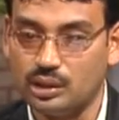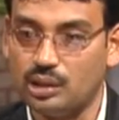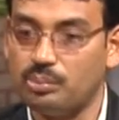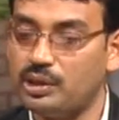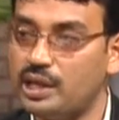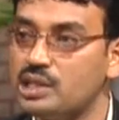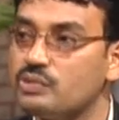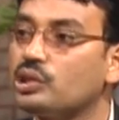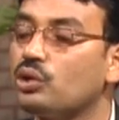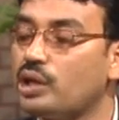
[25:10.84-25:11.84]
place
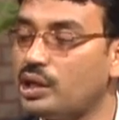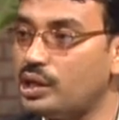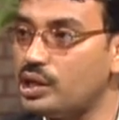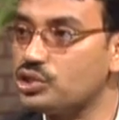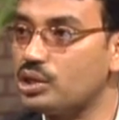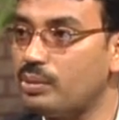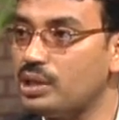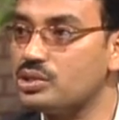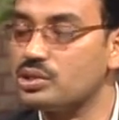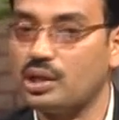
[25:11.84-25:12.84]
without any
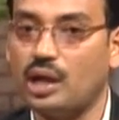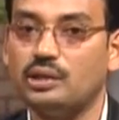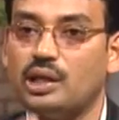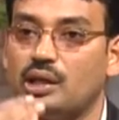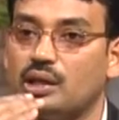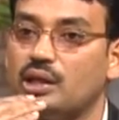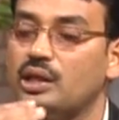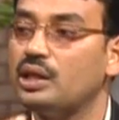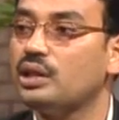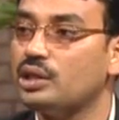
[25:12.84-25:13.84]
disturbance, and then
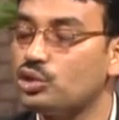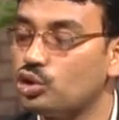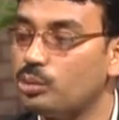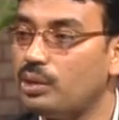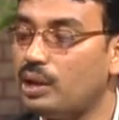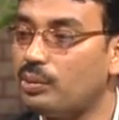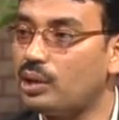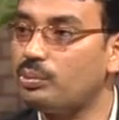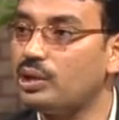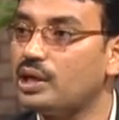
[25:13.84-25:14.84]
there should be
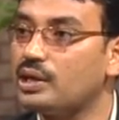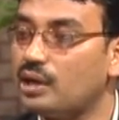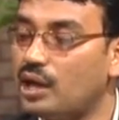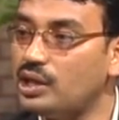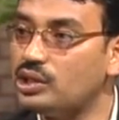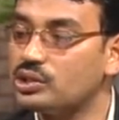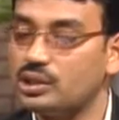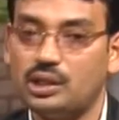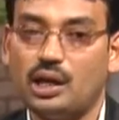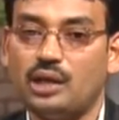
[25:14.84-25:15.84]
appropriate light,
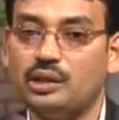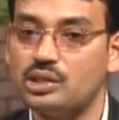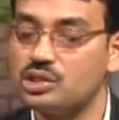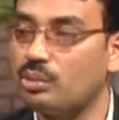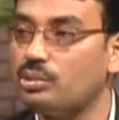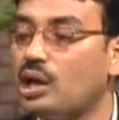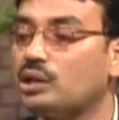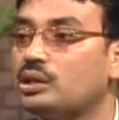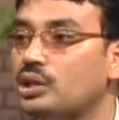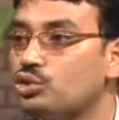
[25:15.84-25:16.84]
and then some
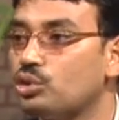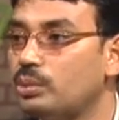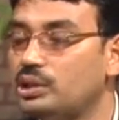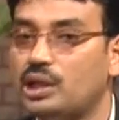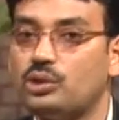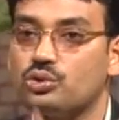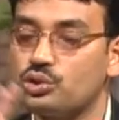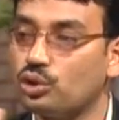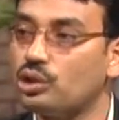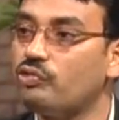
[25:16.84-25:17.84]
darkness should be there to
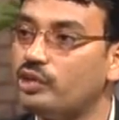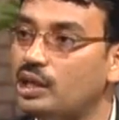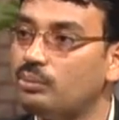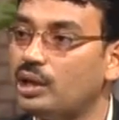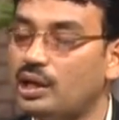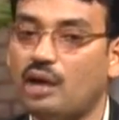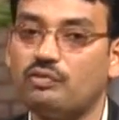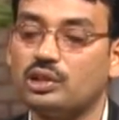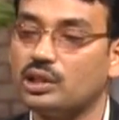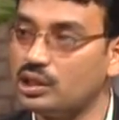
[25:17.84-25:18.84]
show the film, and
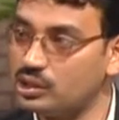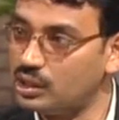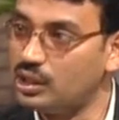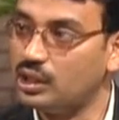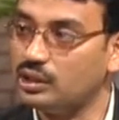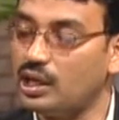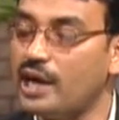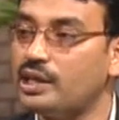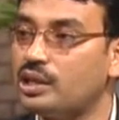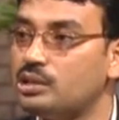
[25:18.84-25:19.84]
after that the
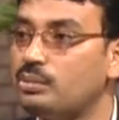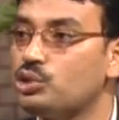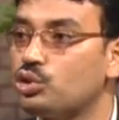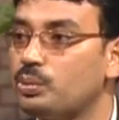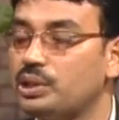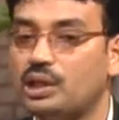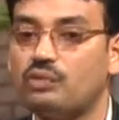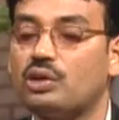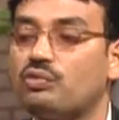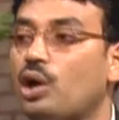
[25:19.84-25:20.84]
light arrangement should be there
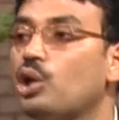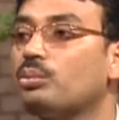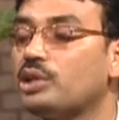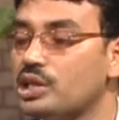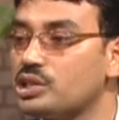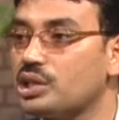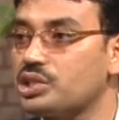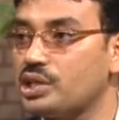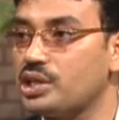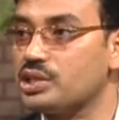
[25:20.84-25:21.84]
for follow up the
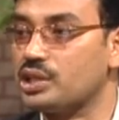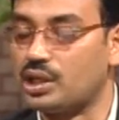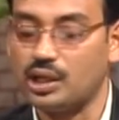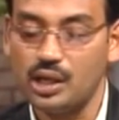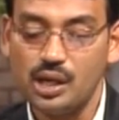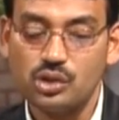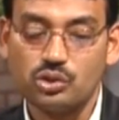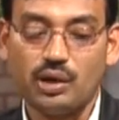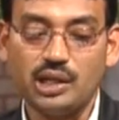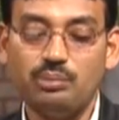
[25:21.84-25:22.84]
discussion, etc. So,
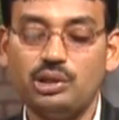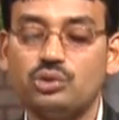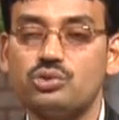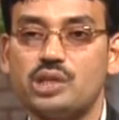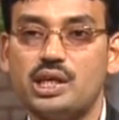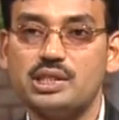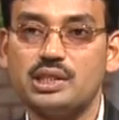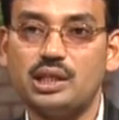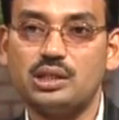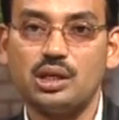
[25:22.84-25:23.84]
what I mean to say is
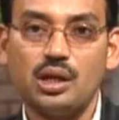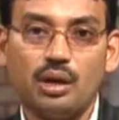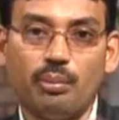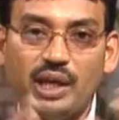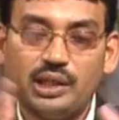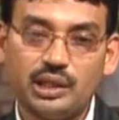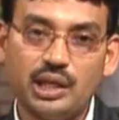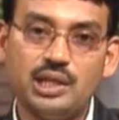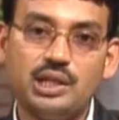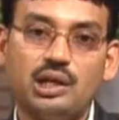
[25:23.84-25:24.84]
that by
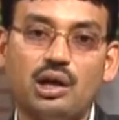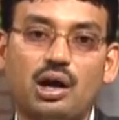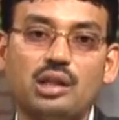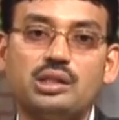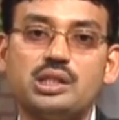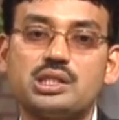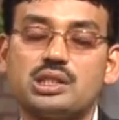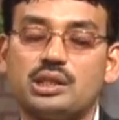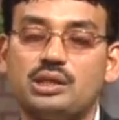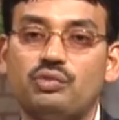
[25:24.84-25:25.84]
creating all these
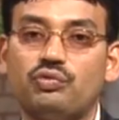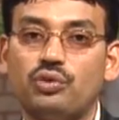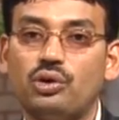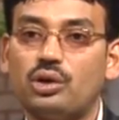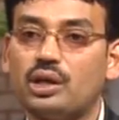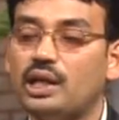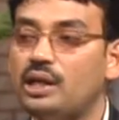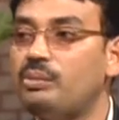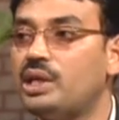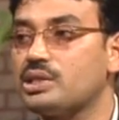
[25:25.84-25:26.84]
4
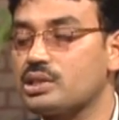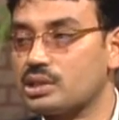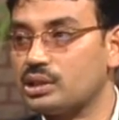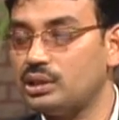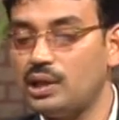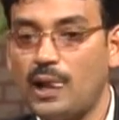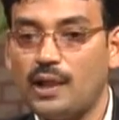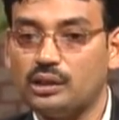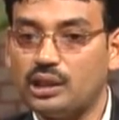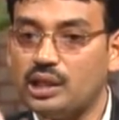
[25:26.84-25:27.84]
elements,
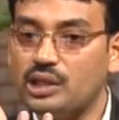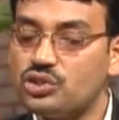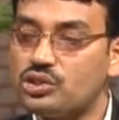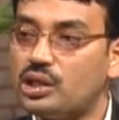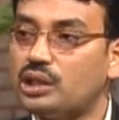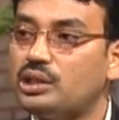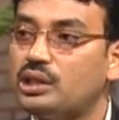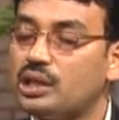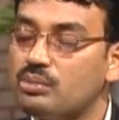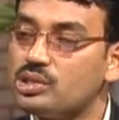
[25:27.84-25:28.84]
the instructor
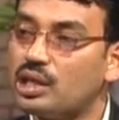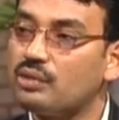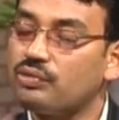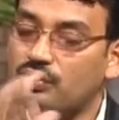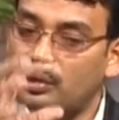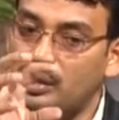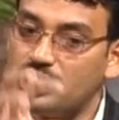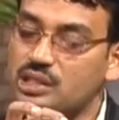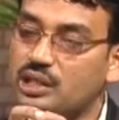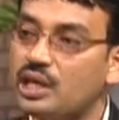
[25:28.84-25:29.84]
himself
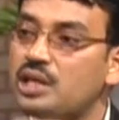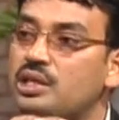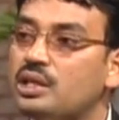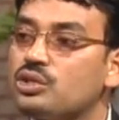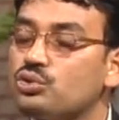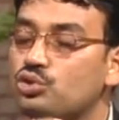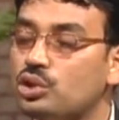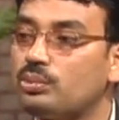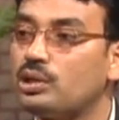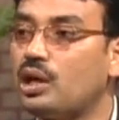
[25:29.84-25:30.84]
is creating a
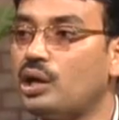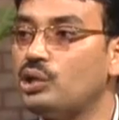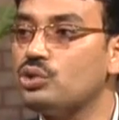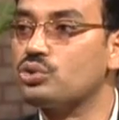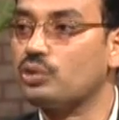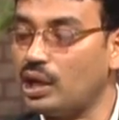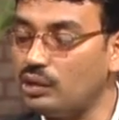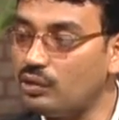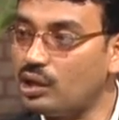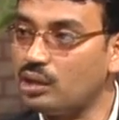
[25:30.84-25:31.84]
suitable conducive
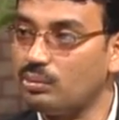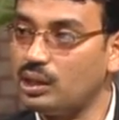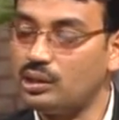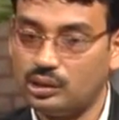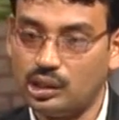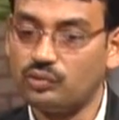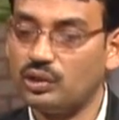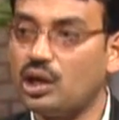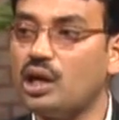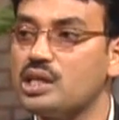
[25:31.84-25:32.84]
environment that we
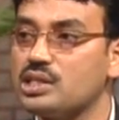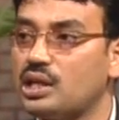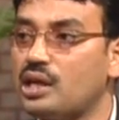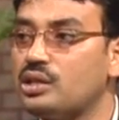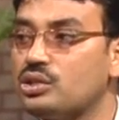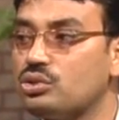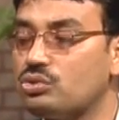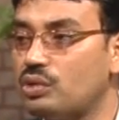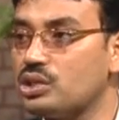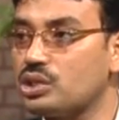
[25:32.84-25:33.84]
call as a learning
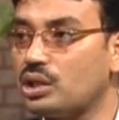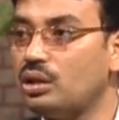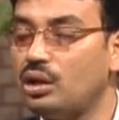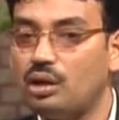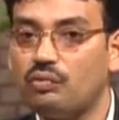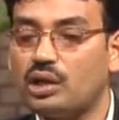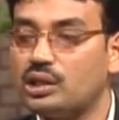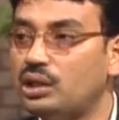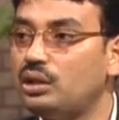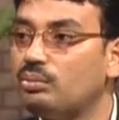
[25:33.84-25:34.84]
situation for
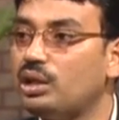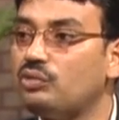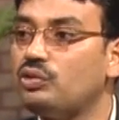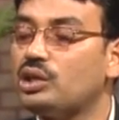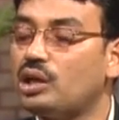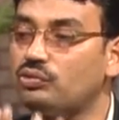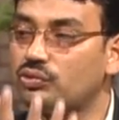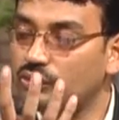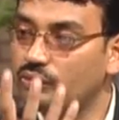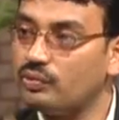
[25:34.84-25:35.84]
the benefit of
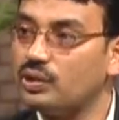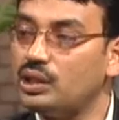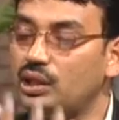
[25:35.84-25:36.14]
the